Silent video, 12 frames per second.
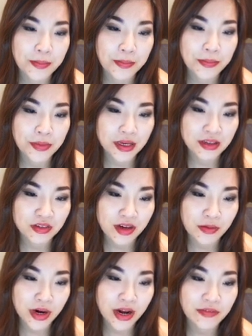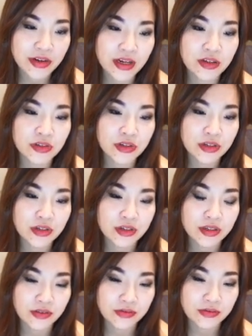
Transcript: means what have you done to yourself